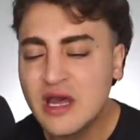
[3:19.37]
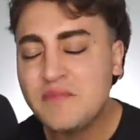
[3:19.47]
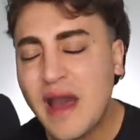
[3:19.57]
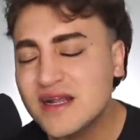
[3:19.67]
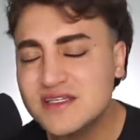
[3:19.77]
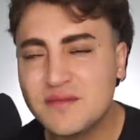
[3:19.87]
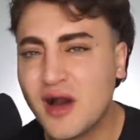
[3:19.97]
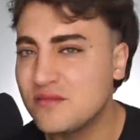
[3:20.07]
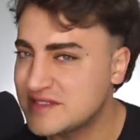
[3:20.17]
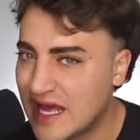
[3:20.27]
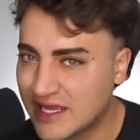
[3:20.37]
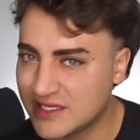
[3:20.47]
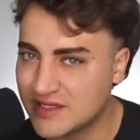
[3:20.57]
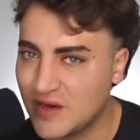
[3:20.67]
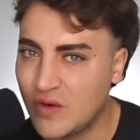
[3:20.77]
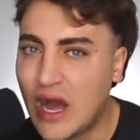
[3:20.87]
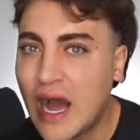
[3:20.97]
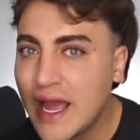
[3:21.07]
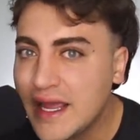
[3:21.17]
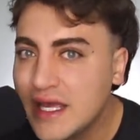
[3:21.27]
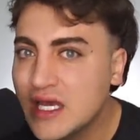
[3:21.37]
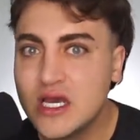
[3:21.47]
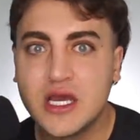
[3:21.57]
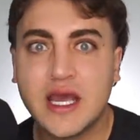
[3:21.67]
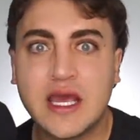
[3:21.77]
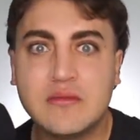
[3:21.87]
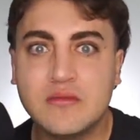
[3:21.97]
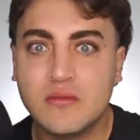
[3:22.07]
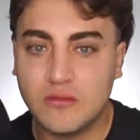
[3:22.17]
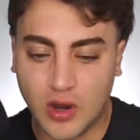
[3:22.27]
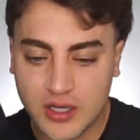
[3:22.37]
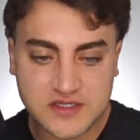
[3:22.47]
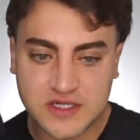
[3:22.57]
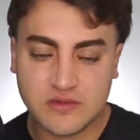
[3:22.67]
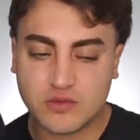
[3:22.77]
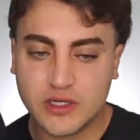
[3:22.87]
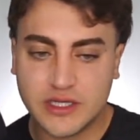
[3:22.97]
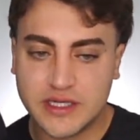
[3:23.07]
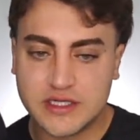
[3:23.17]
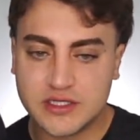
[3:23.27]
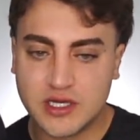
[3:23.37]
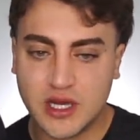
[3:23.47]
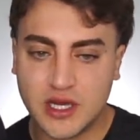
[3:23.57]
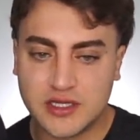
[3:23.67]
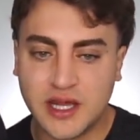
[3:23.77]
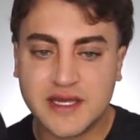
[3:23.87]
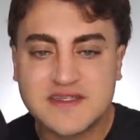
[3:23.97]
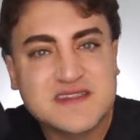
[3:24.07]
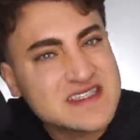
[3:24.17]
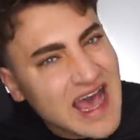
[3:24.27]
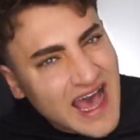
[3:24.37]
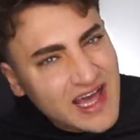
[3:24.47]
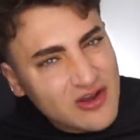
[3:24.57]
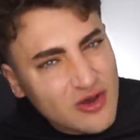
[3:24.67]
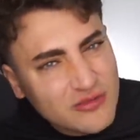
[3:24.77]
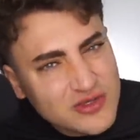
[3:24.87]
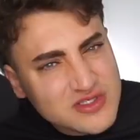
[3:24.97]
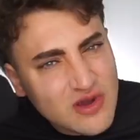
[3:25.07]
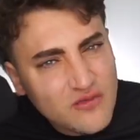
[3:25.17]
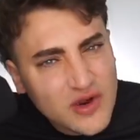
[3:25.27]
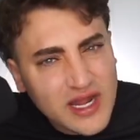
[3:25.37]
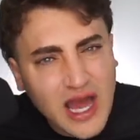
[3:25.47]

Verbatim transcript: back to bob saget though i am honestly really like sad almost over it.